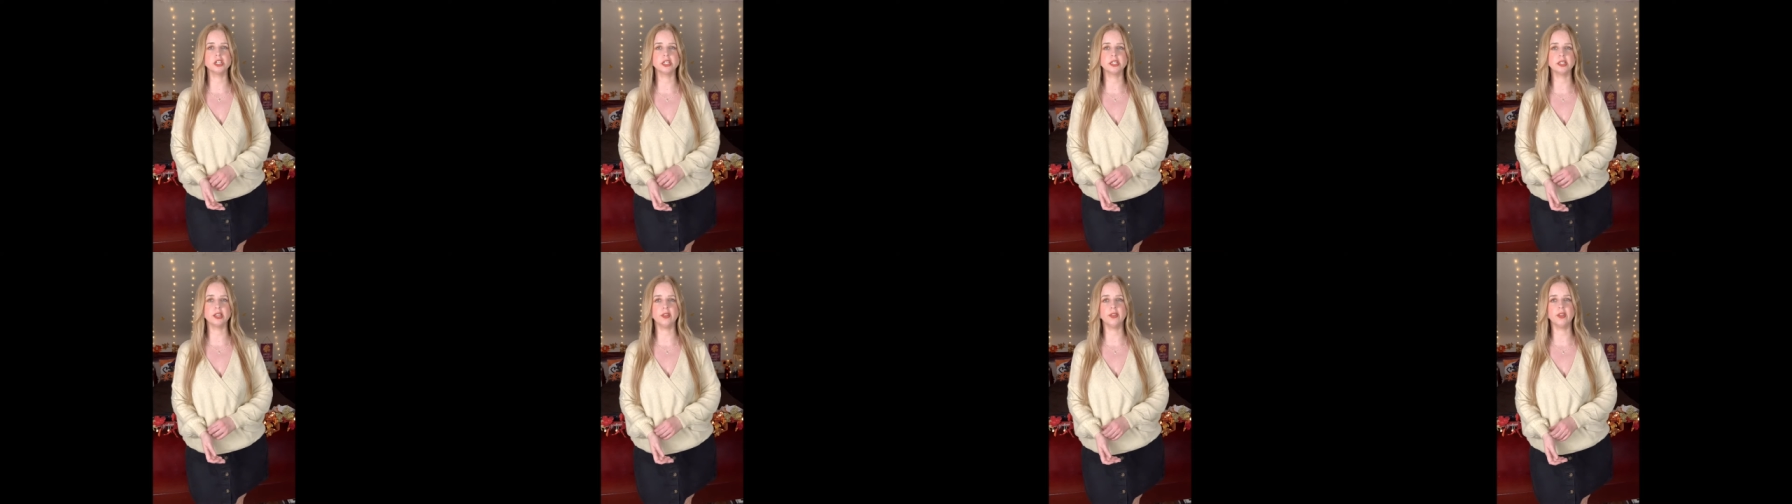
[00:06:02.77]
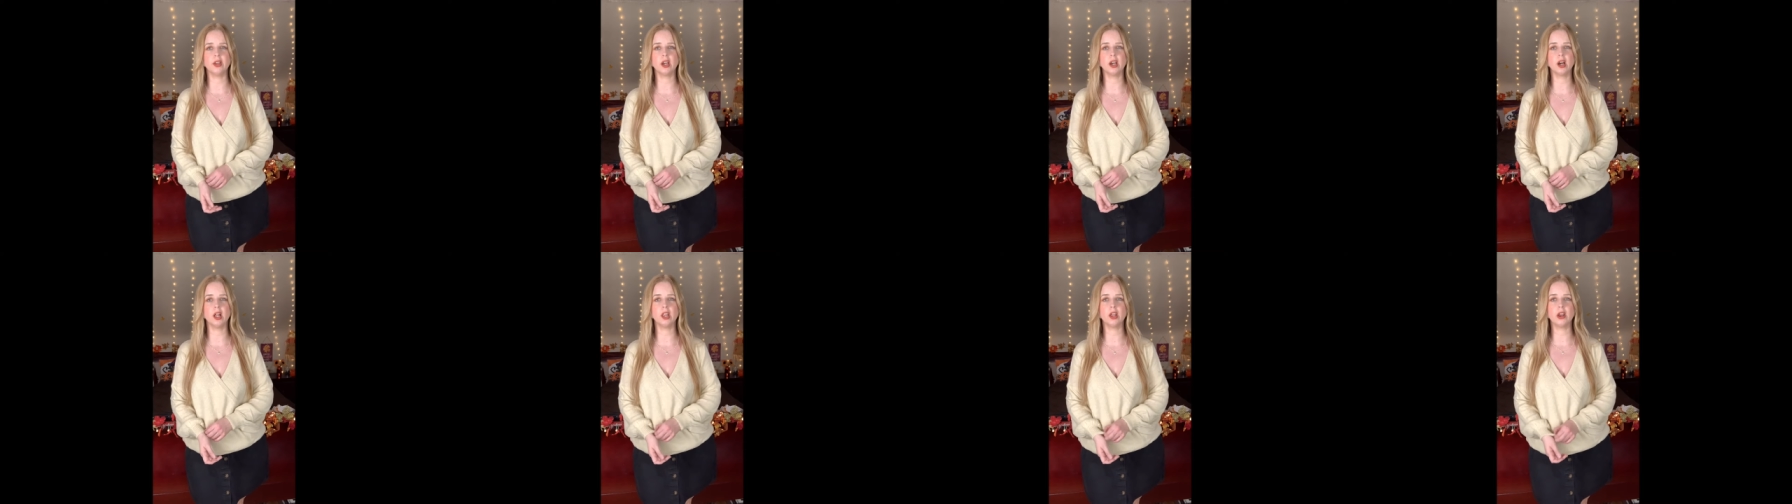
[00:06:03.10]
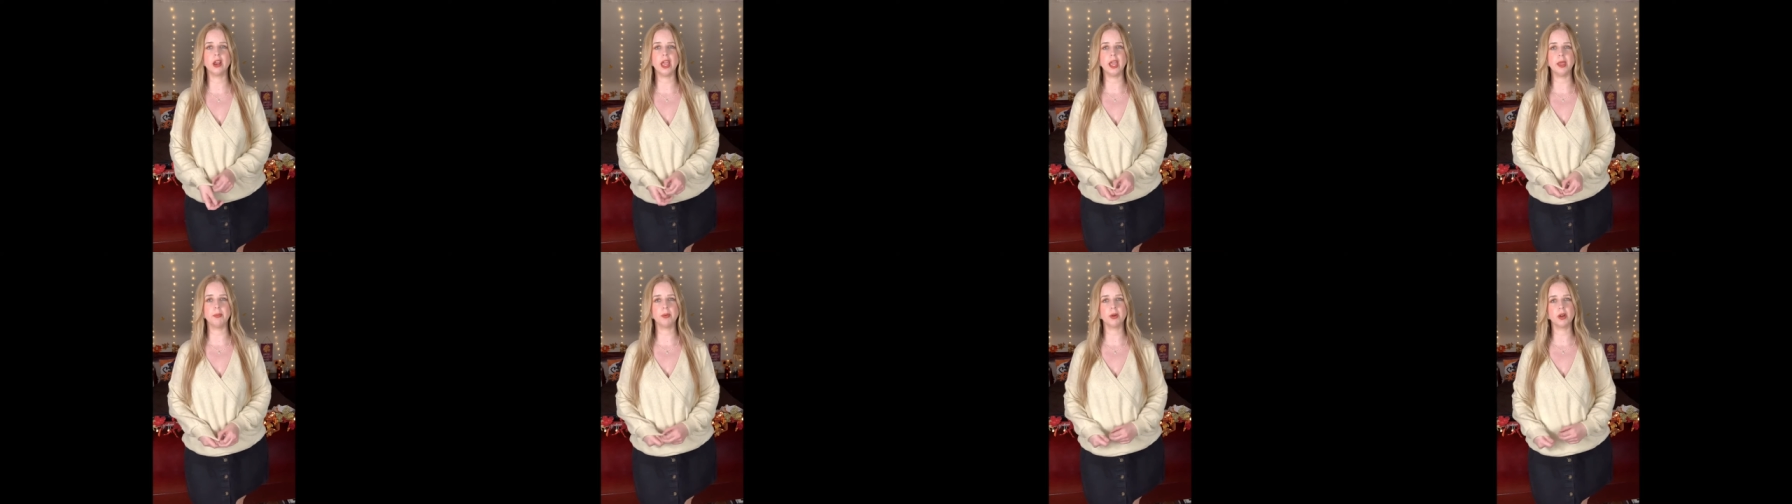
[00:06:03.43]
It's in the color
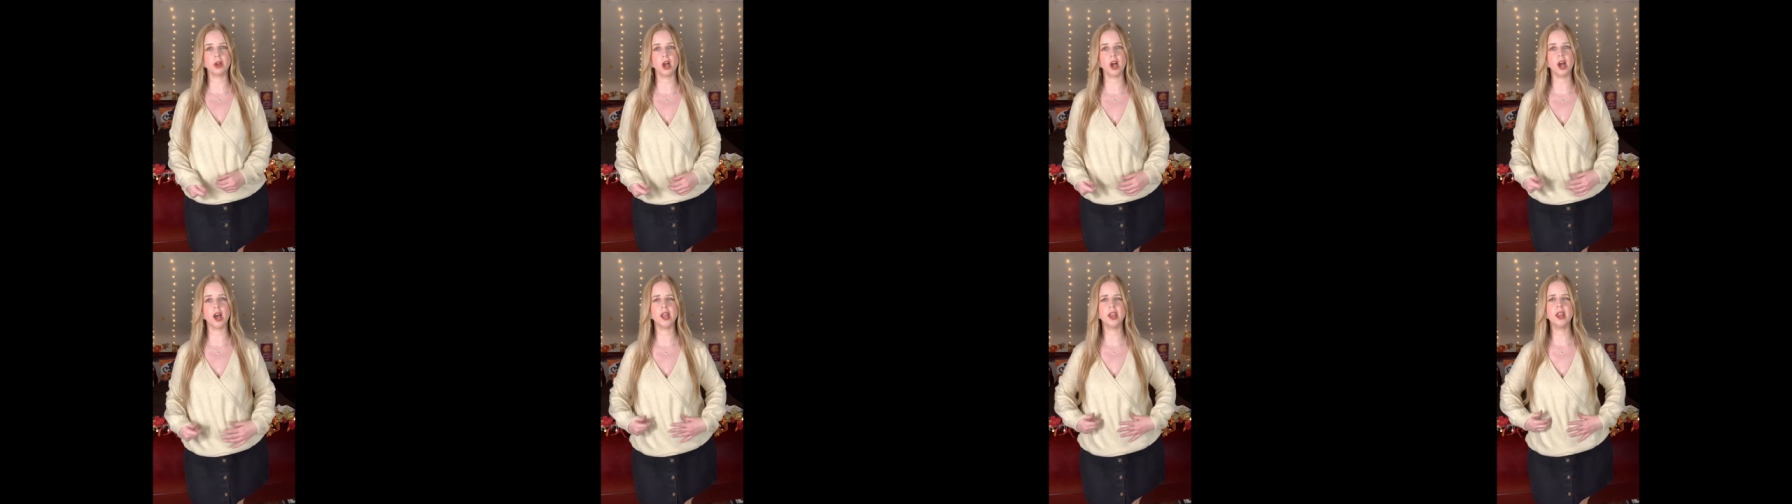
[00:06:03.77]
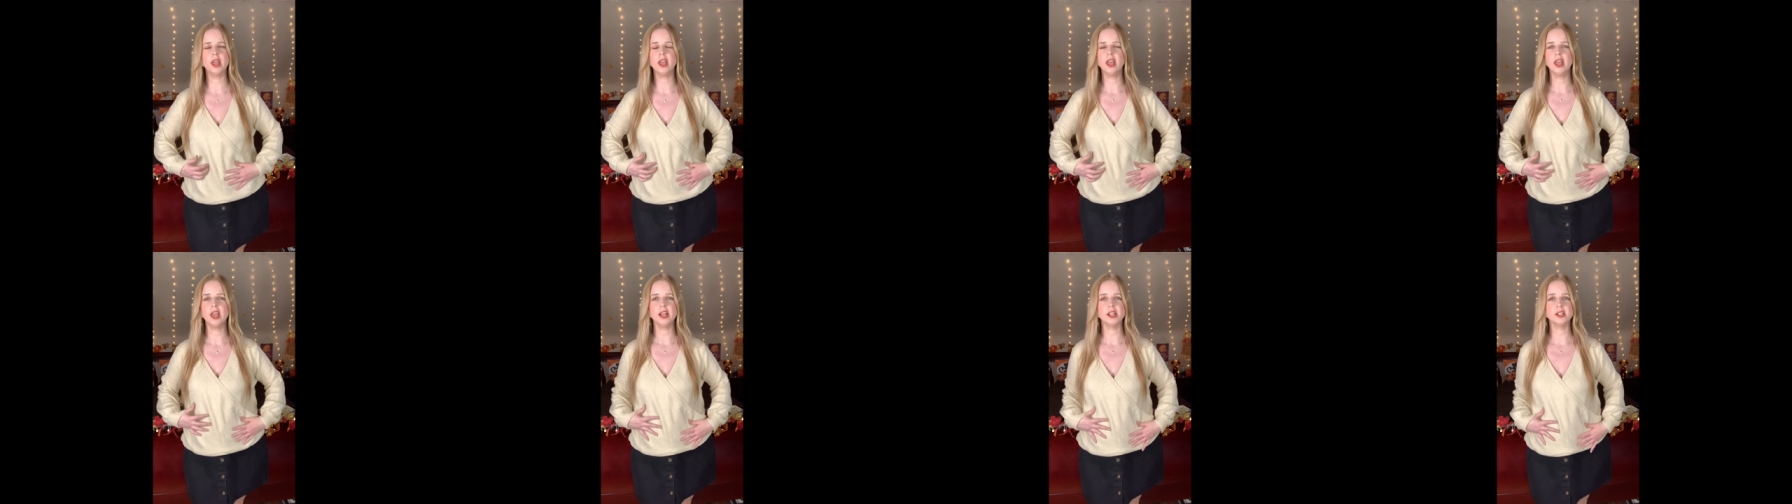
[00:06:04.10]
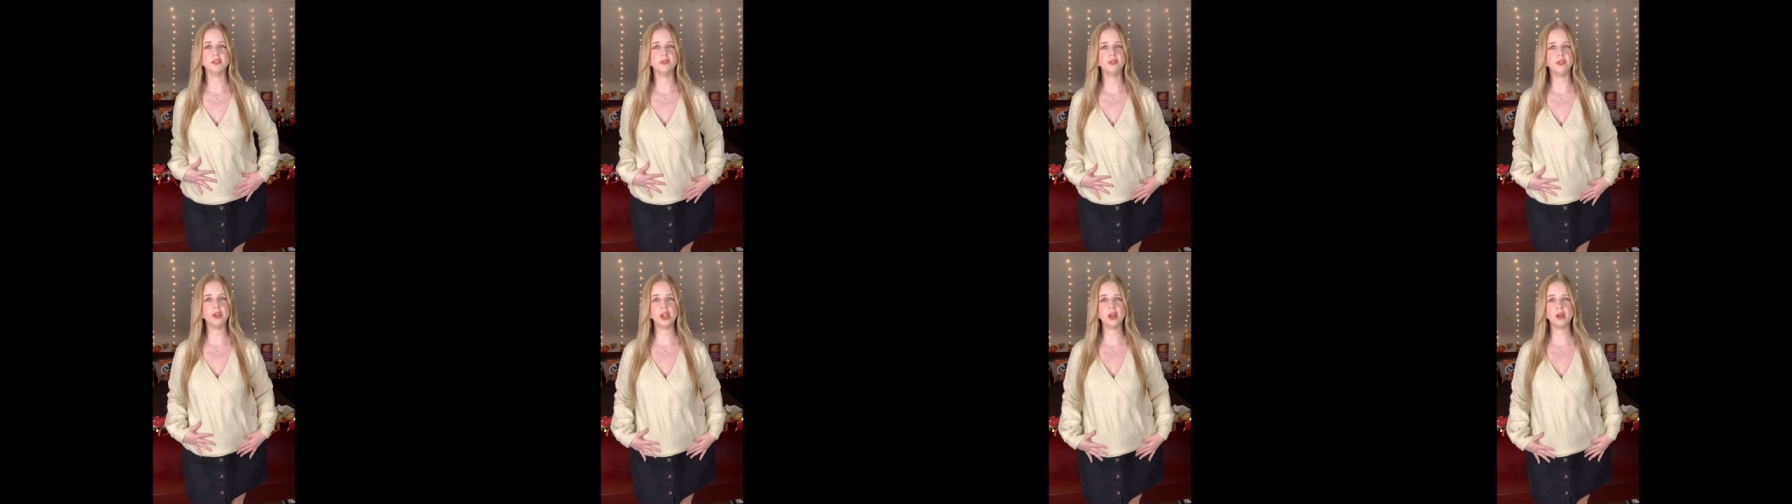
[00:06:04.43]
apricot.
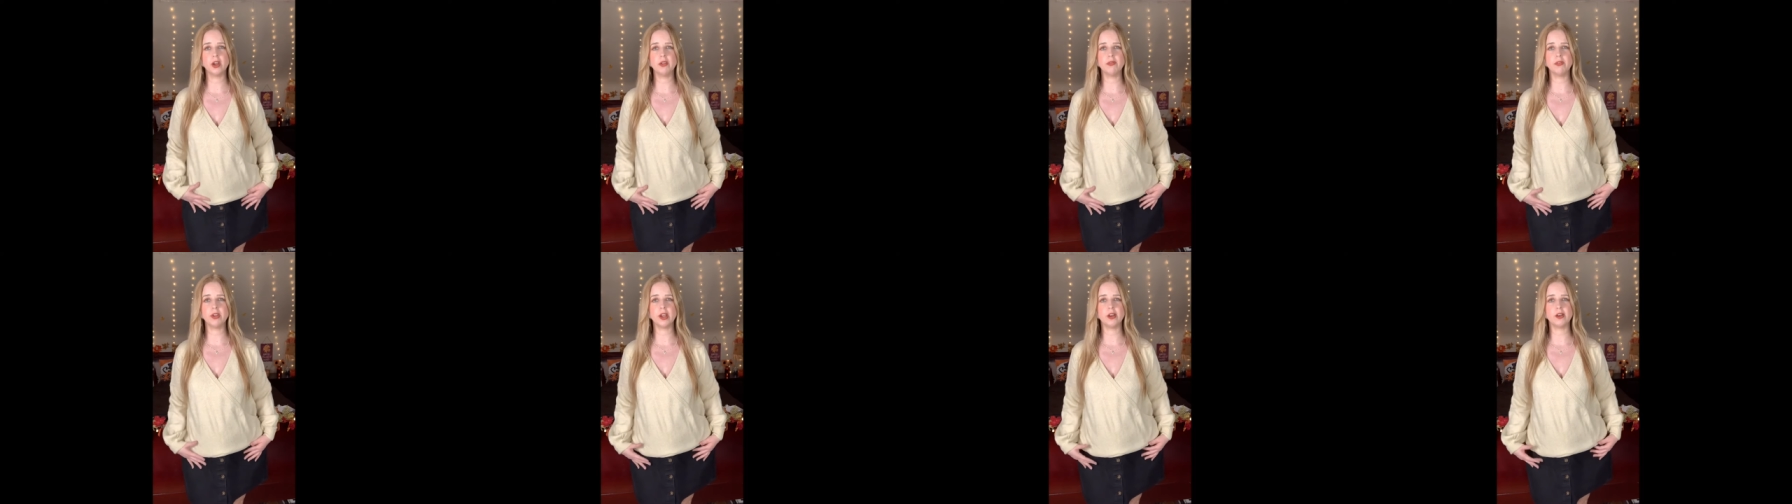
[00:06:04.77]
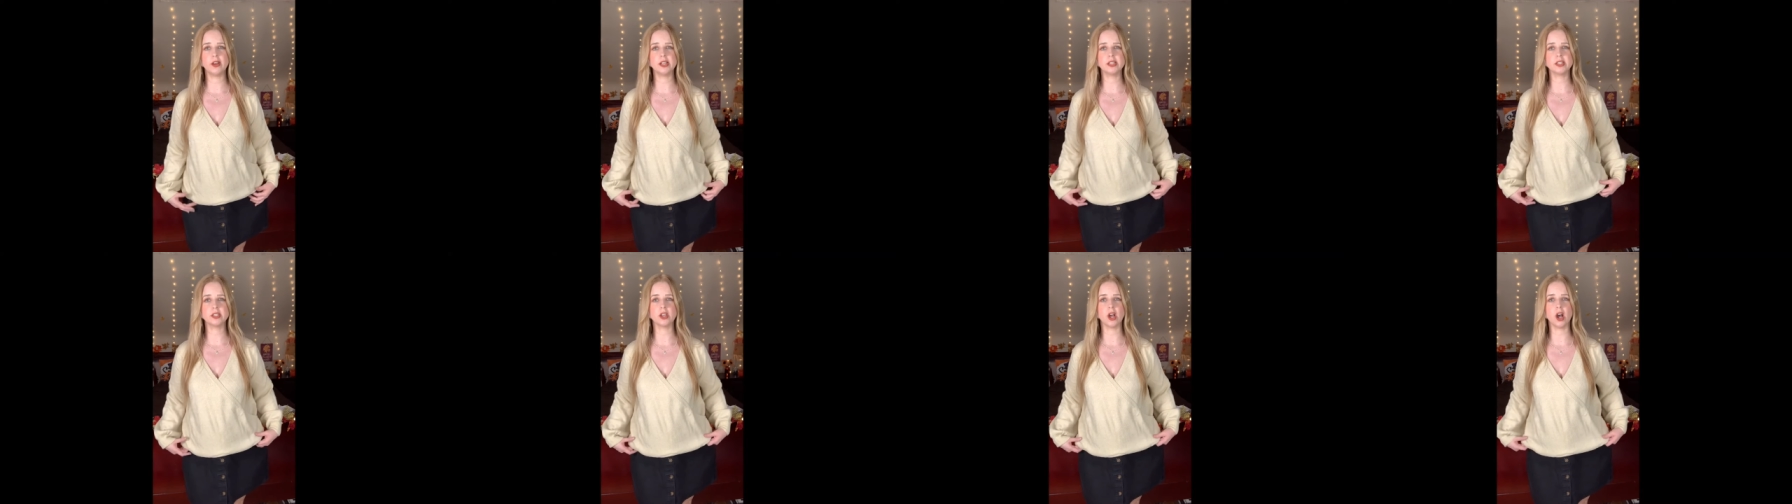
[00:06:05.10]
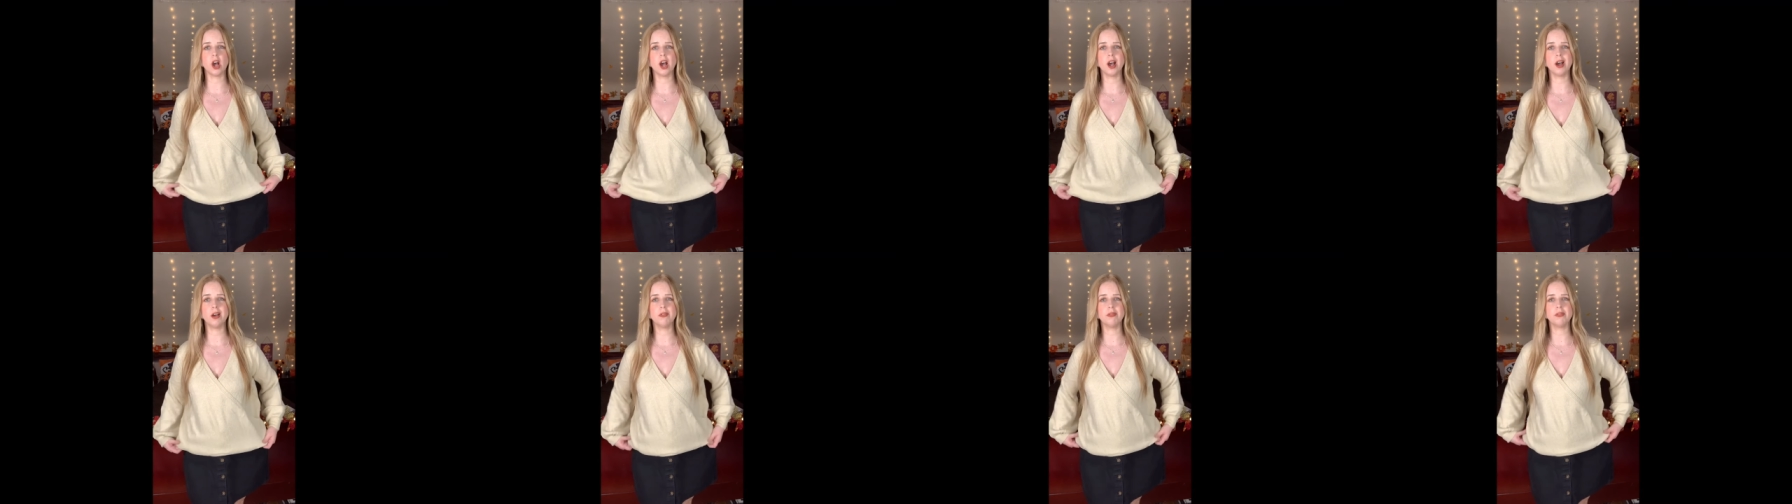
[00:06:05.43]
Very, very
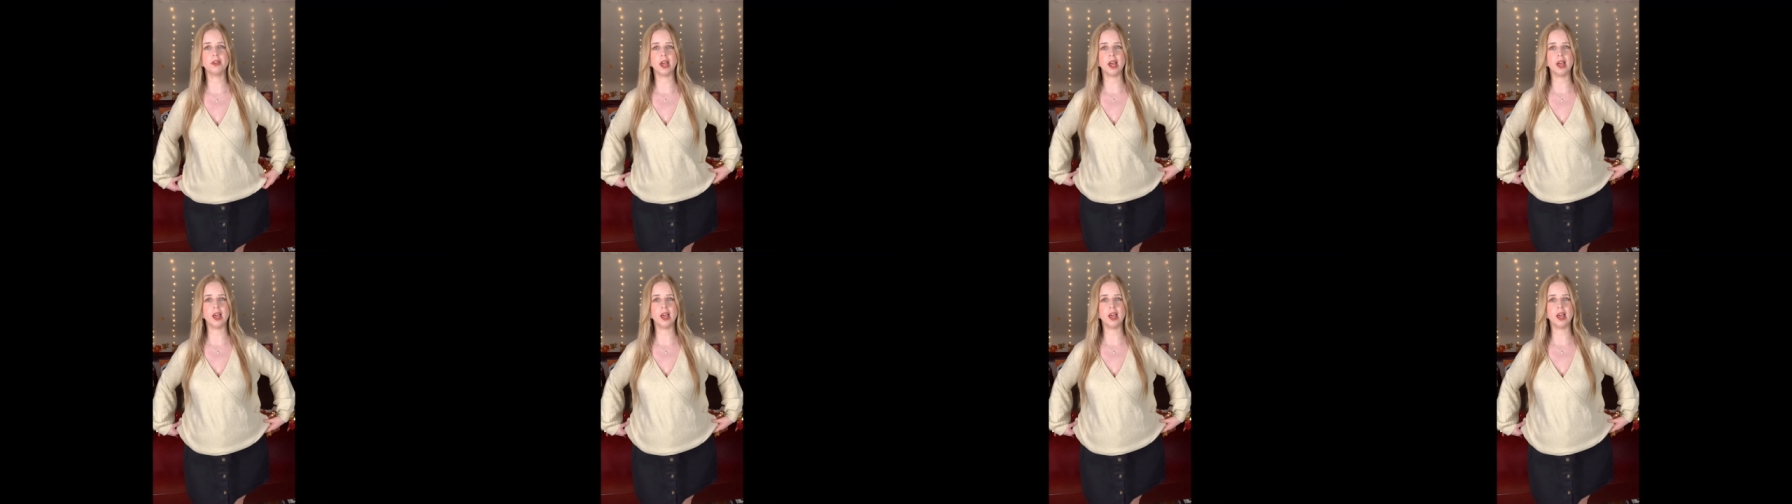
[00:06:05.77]
soft.